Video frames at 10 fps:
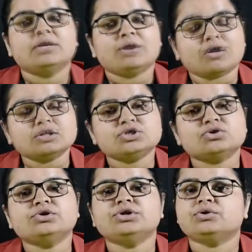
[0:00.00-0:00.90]

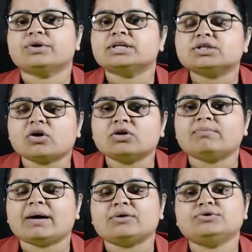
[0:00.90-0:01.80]
Also, you can talk
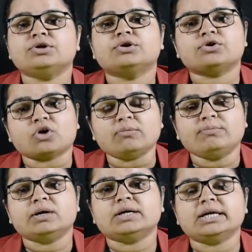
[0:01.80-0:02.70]
about crop
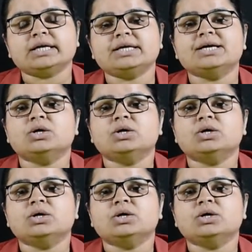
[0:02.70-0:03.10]
burning,